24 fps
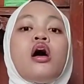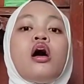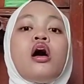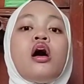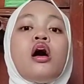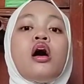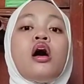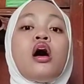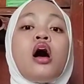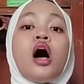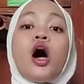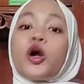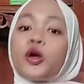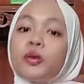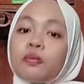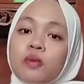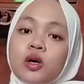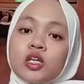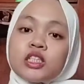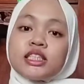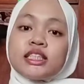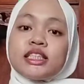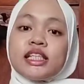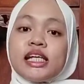or
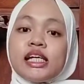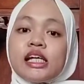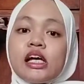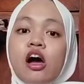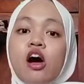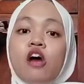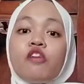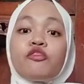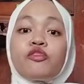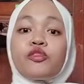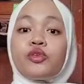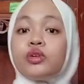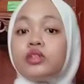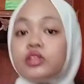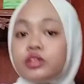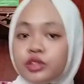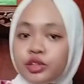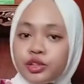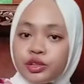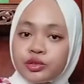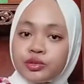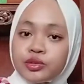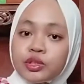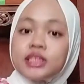boasting of
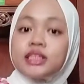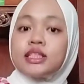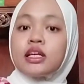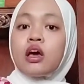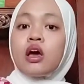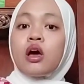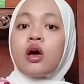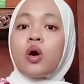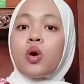good news,